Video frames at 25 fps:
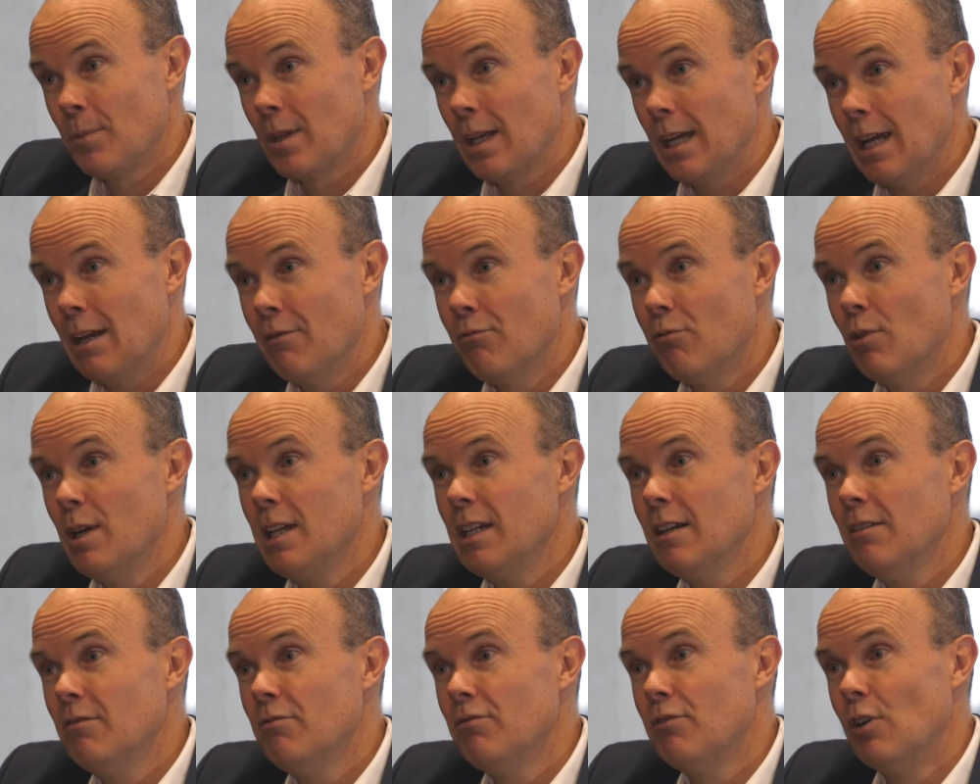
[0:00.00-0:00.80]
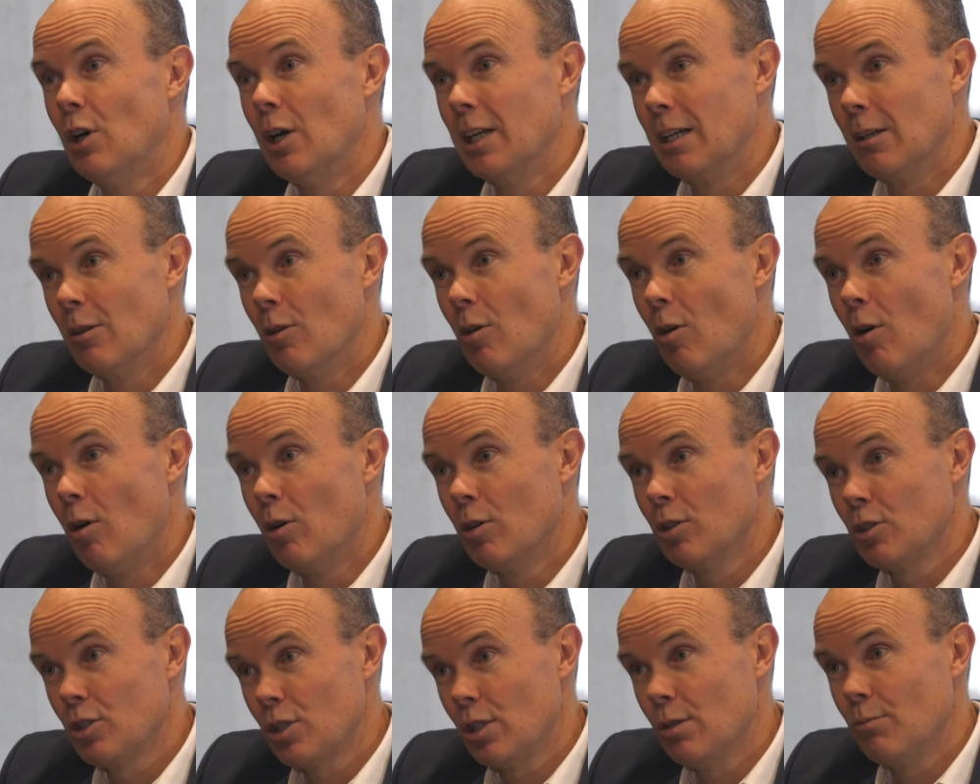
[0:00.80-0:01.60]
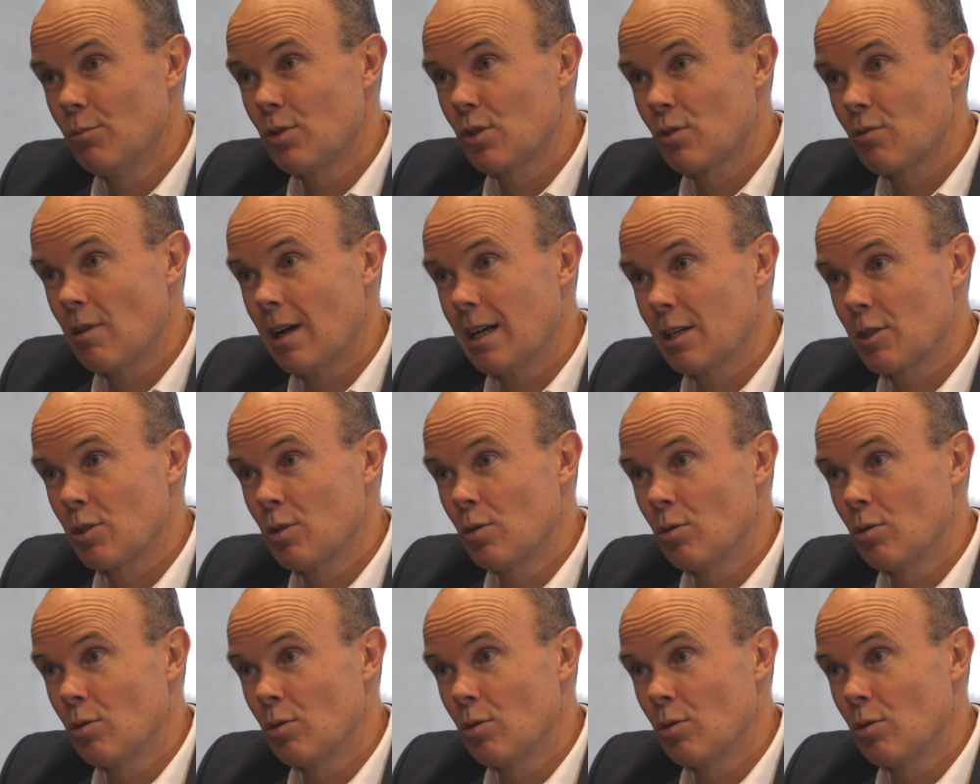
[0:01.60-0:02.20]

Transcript: If we can find long-term structural